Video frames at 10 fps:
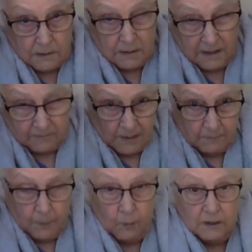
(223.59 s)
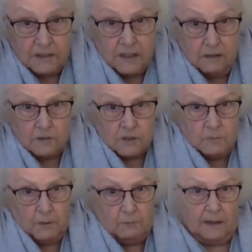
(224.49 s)
have my ponytail just
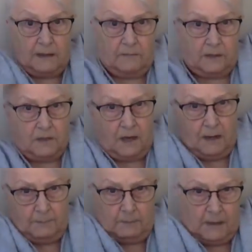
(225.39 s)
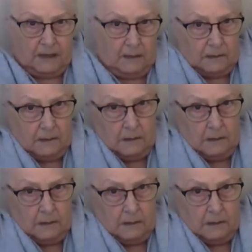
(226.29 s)
be right in the top of my head.